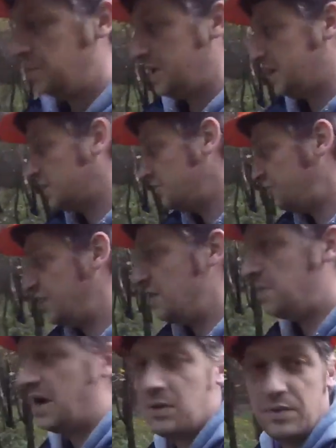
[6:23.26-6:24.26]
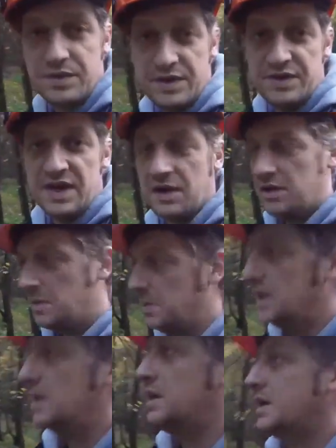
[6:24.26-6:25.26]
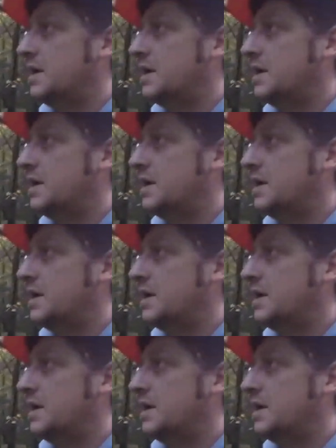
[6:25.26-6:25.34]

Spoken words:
bit here, I can shape it out with the digger a bit.